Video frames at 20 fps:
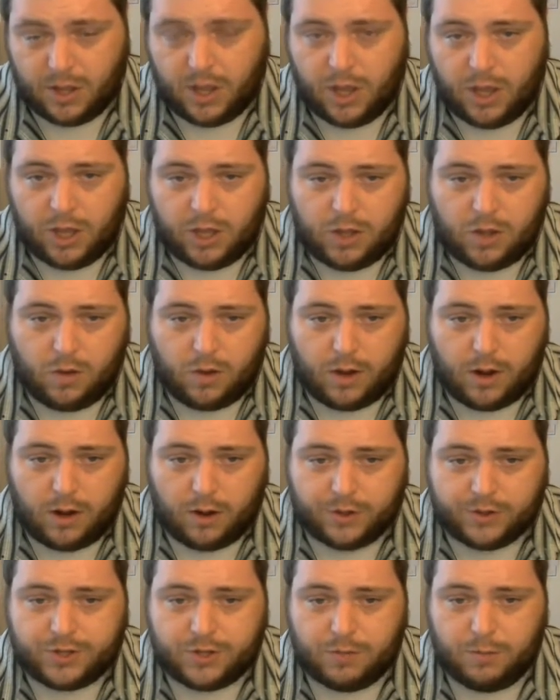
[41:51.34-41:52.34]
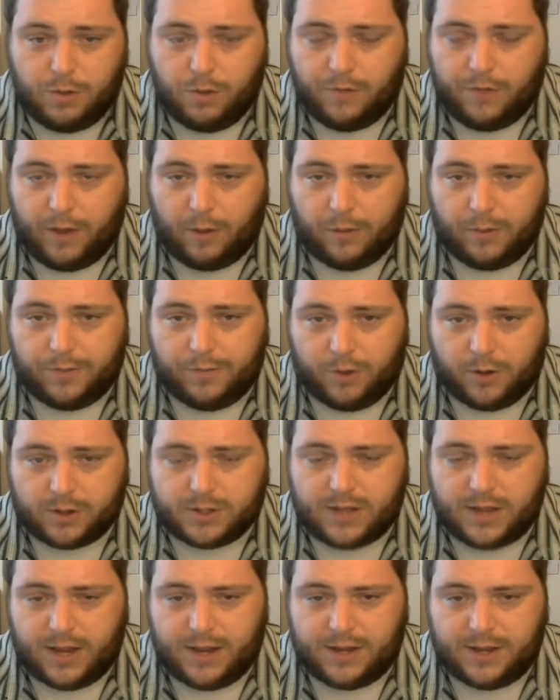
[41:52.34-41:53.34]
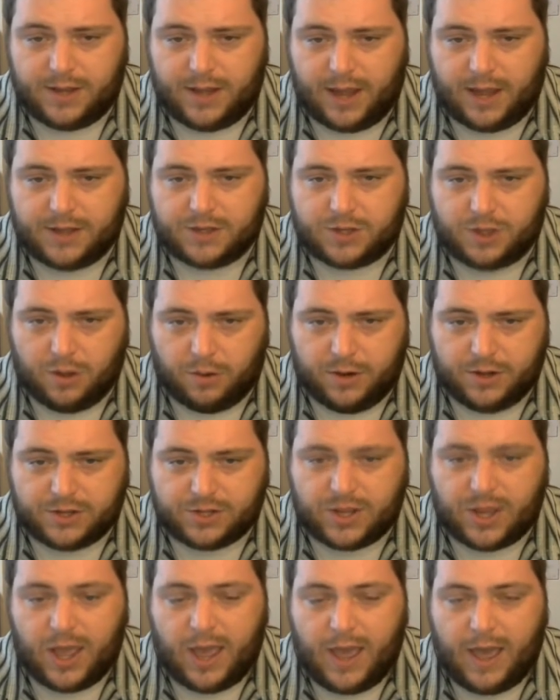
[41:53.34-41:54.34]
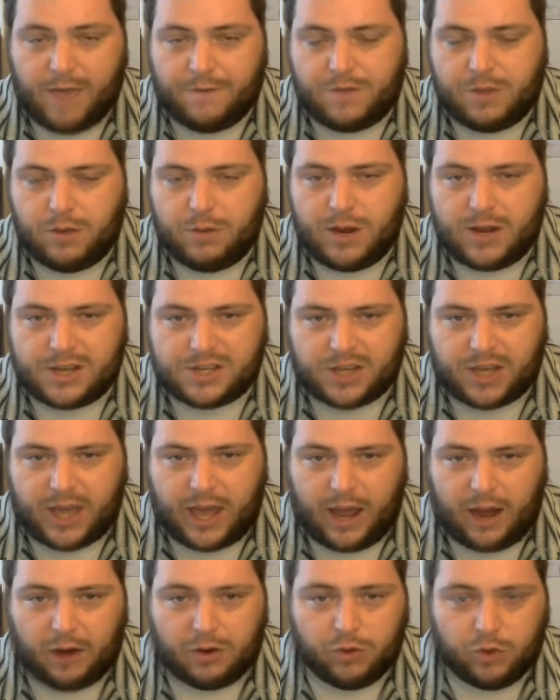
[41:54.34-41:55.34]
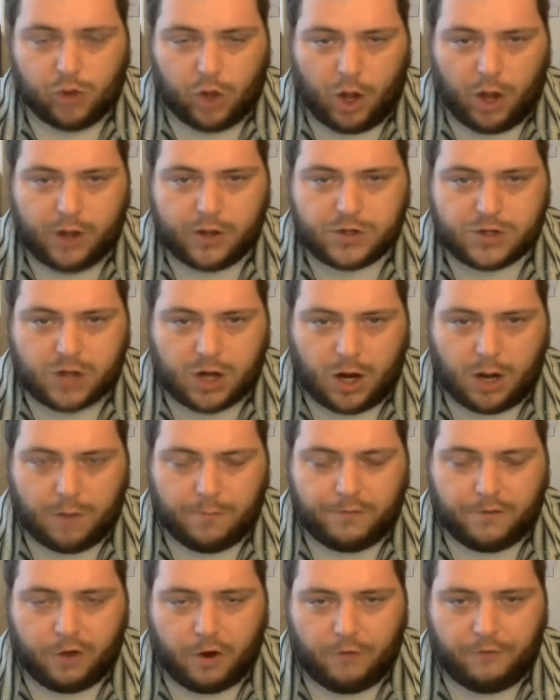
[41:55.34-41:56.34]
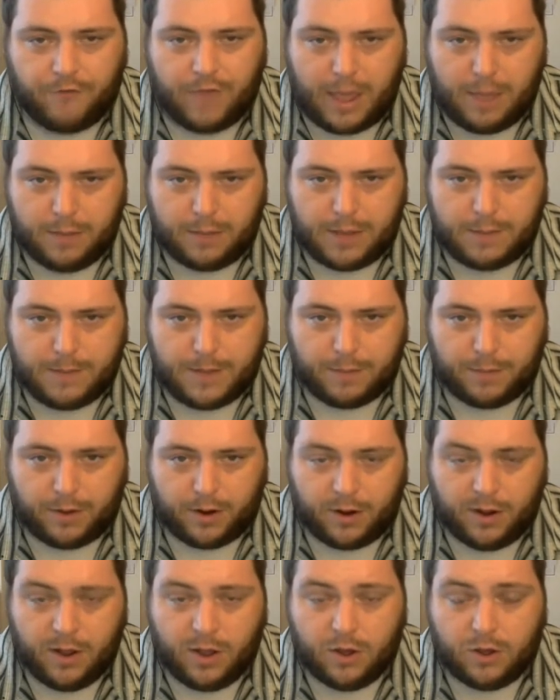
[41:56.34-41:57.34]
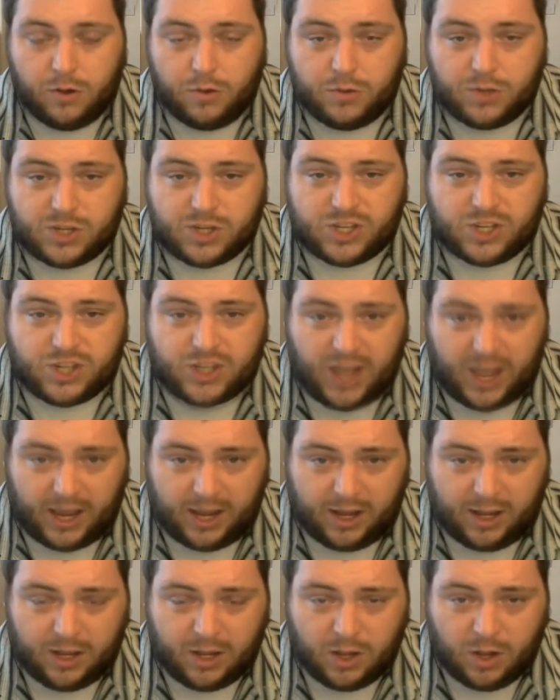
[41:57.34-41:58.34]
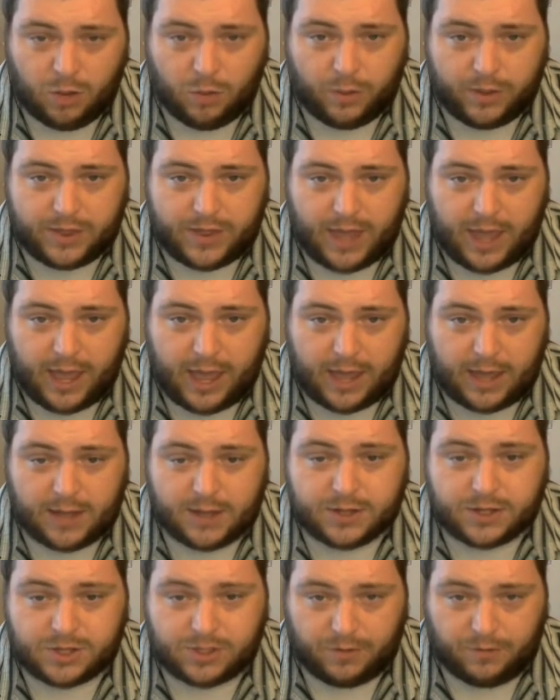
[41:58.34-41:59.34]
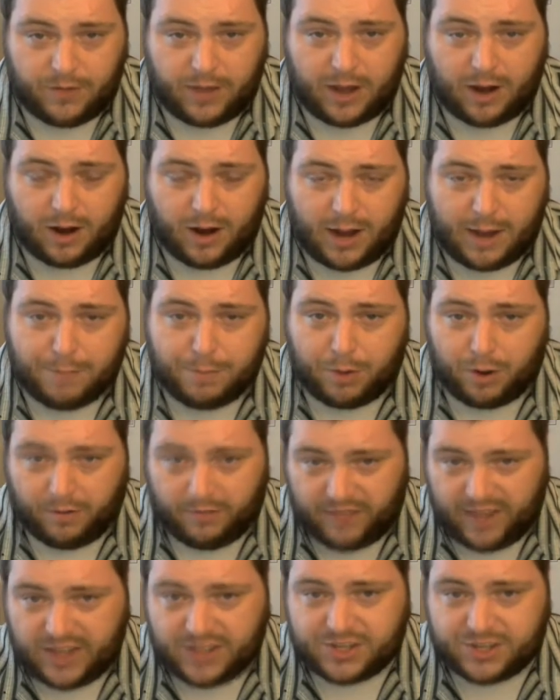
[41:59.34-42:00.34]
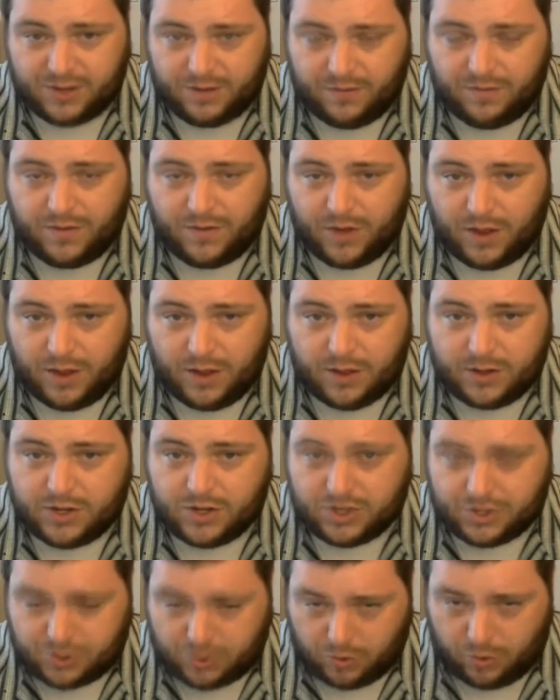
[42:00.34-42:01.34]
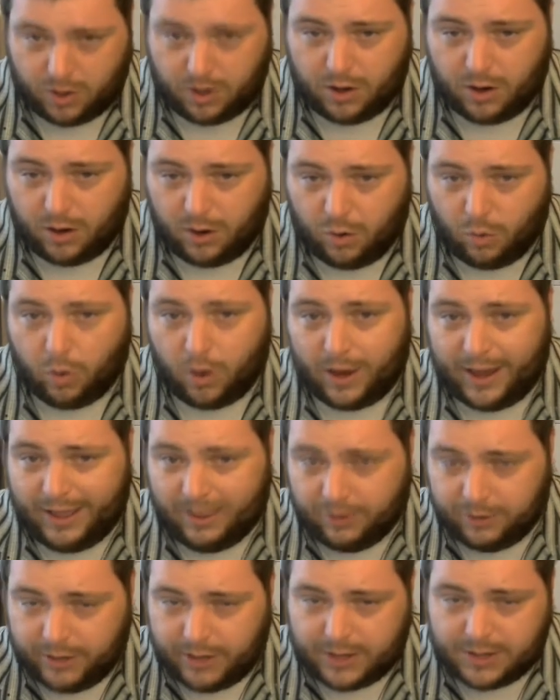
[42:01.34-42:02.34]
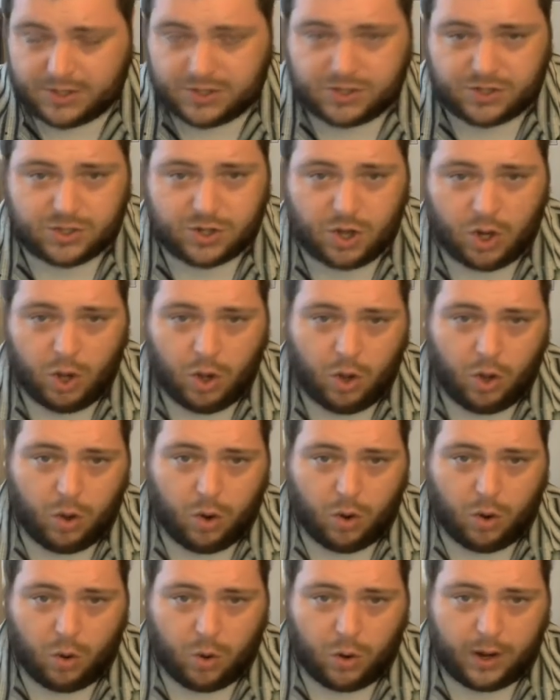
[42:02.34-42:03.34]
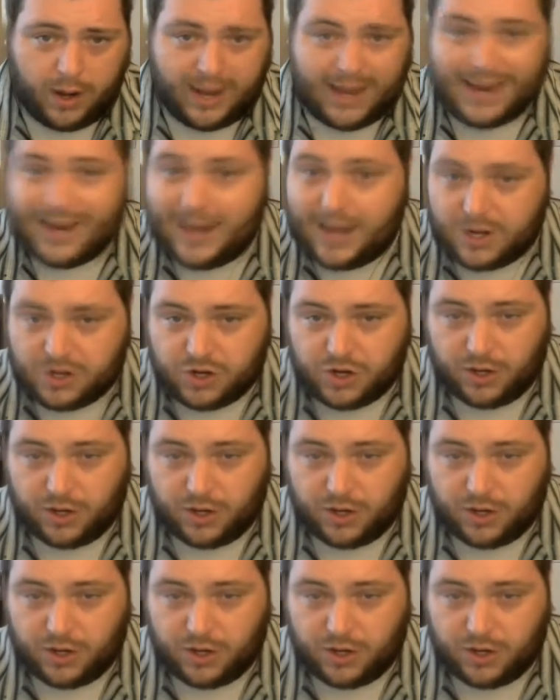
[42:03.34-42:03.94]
You can also move out with 14 days notice if you need to care long-term for a family member who's sick with a severe and pervasive disorder or illness or condition.